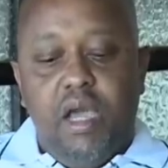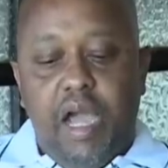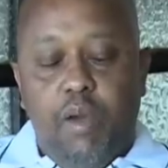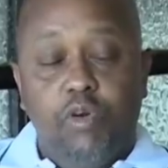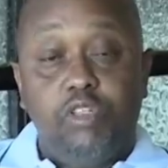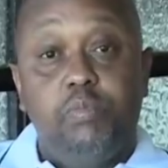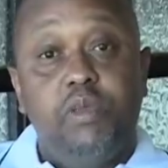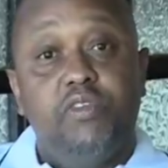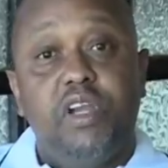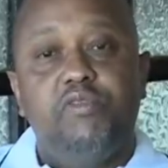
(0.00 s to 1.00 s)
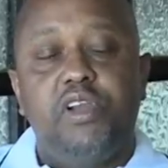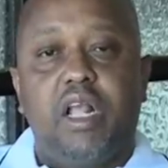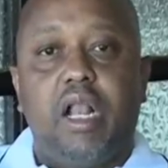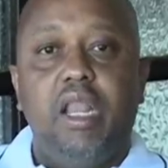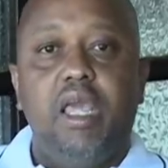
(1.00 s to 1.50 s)
I want to be very, very
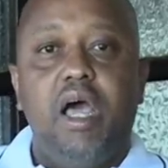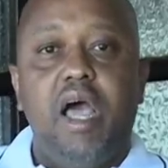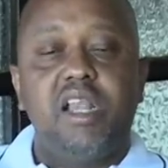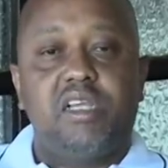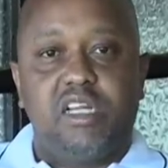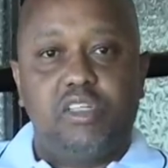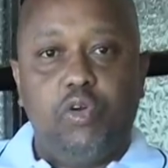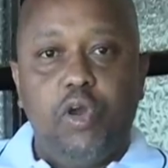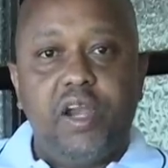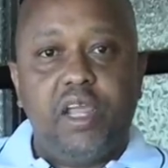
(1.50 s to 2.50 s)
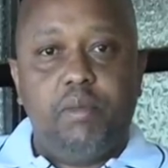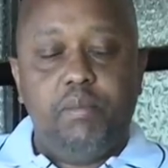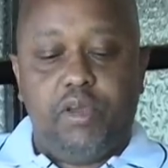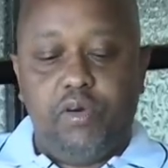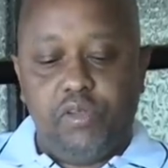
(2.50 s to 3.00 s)
clear and categoric
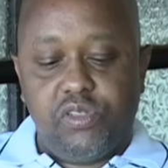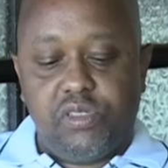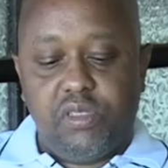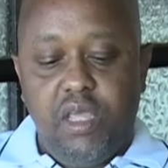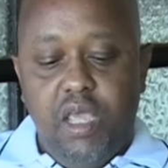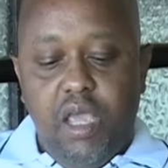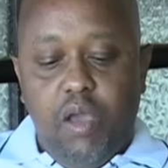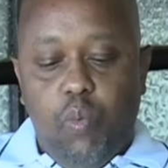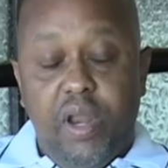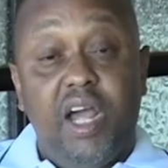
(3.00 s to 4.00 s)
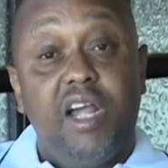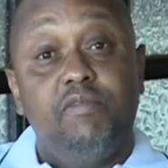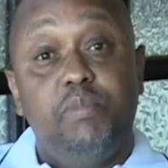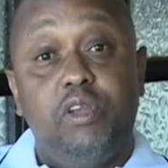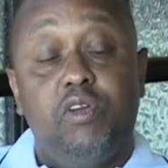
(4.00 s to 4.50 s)
because when I
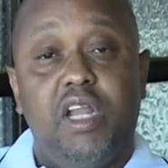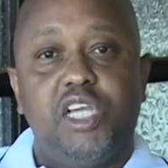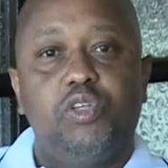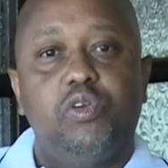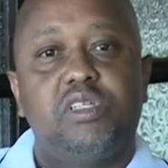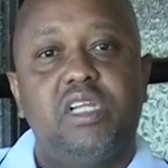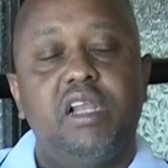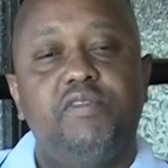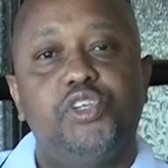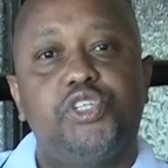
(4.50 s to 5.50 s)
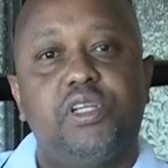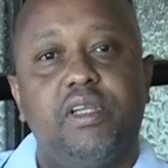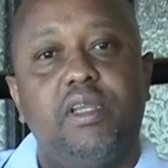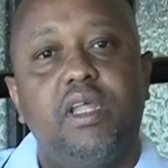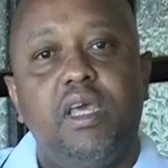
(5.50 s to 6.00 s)
have been on national television,